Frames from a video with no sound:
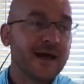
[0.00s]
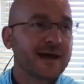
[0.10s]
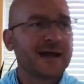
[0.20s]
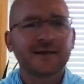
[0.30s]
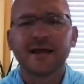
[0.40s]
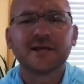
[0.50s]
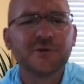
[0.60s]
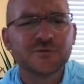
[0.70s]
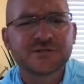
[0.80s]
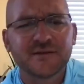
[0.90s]
Kind of like
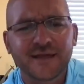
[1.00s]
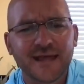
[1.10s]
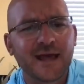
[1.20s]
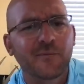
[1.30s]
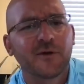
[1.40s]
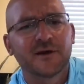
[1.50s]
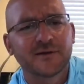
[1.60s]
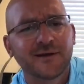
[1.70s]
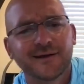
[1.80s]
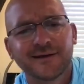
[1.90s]
using the camera on
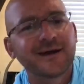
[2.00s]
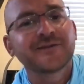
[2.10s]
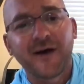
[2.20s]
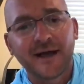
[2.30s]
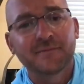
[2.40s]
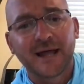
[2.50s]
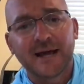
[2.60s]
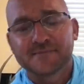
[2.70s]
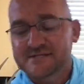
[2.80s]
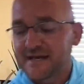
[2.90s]
a
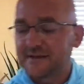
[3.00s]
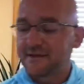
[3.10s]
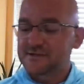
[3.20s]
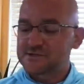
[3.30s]
time-lapse setting.